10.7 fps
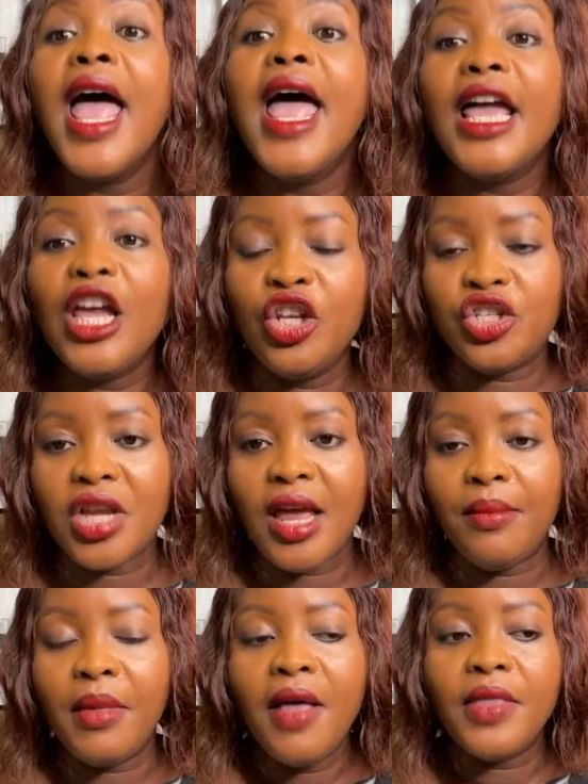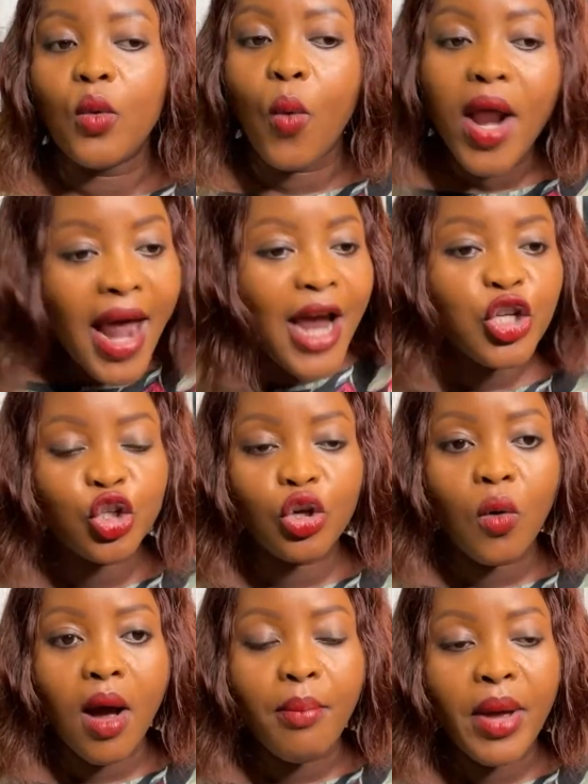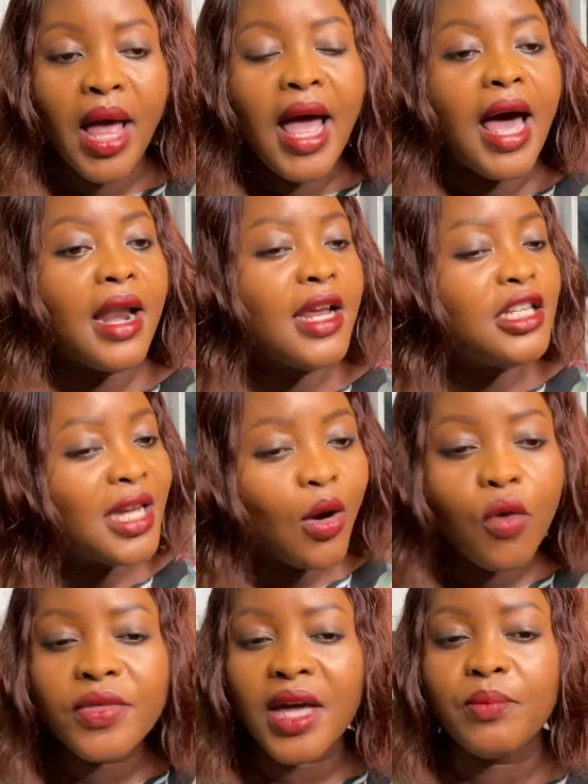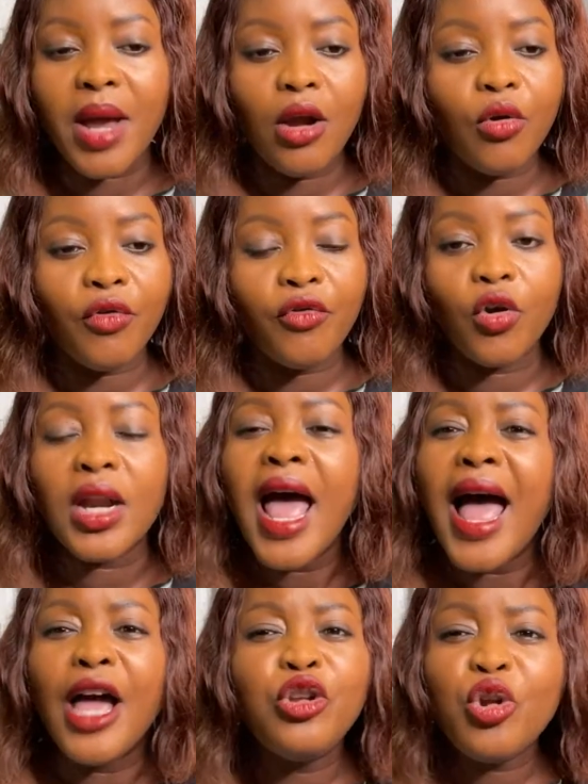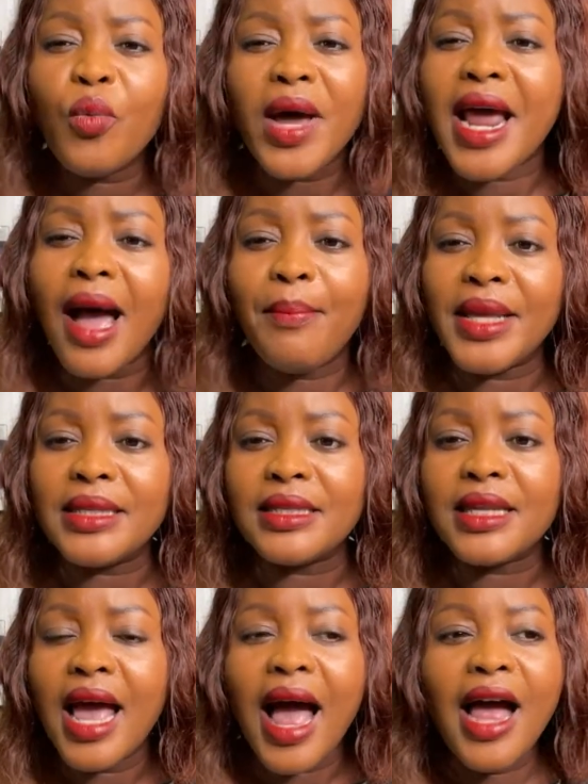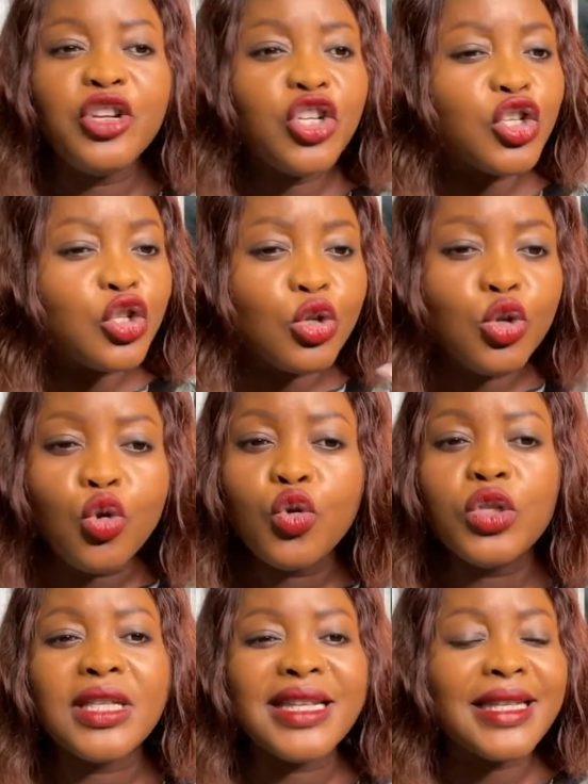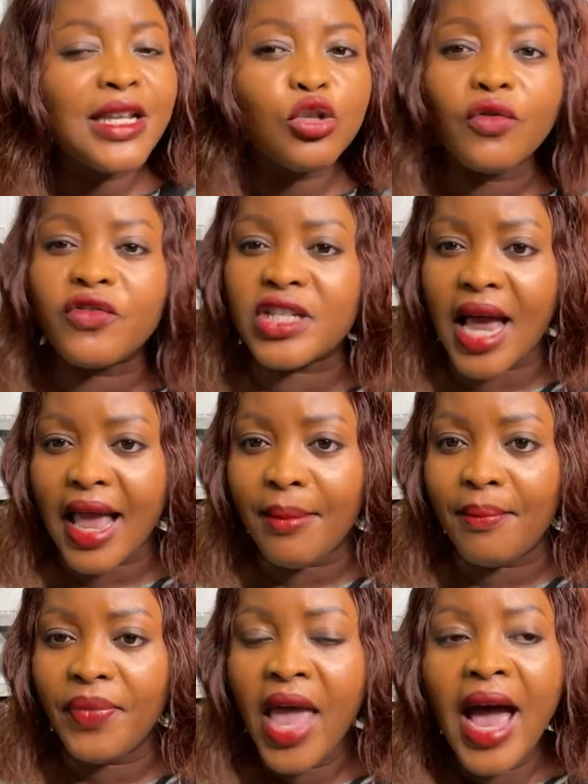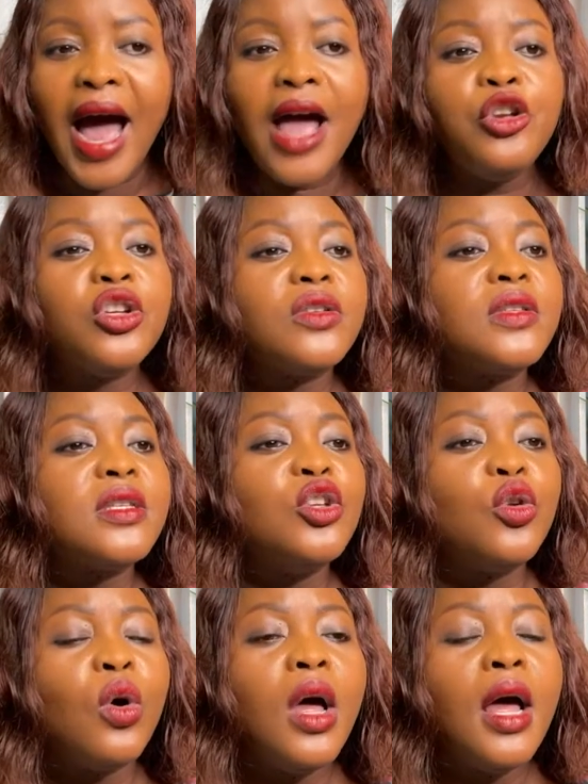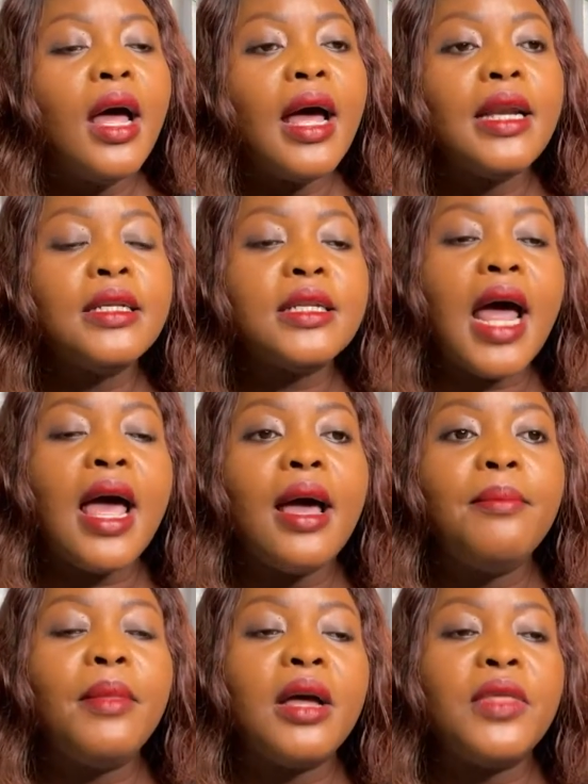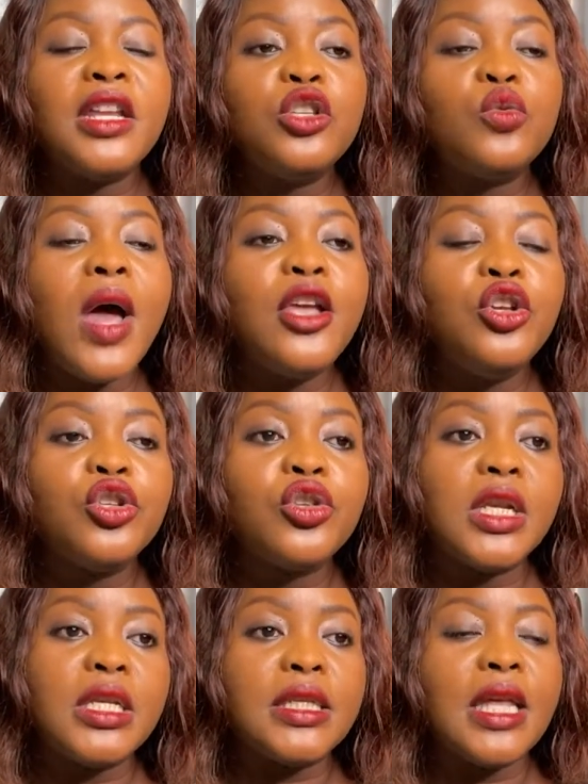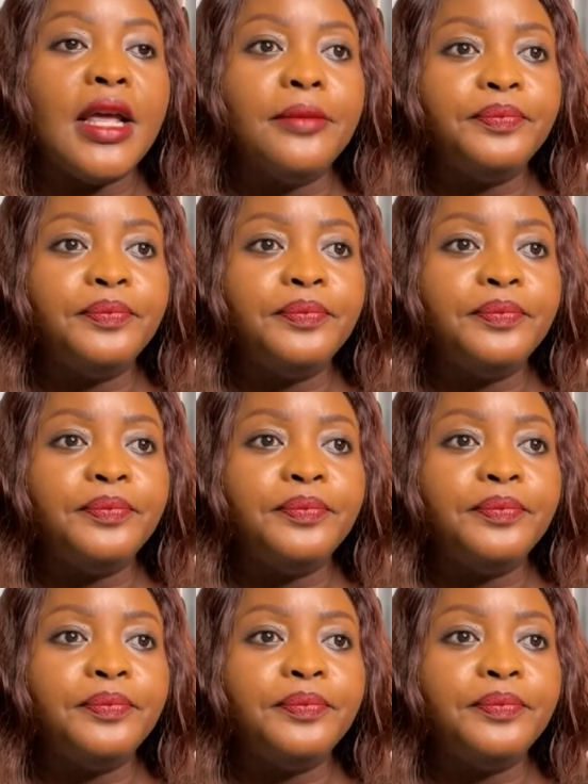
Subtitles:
each time. That when I show up and I take on that microphone, I don't know what happens. I just lose the sense of time. I just and that is why I usually say,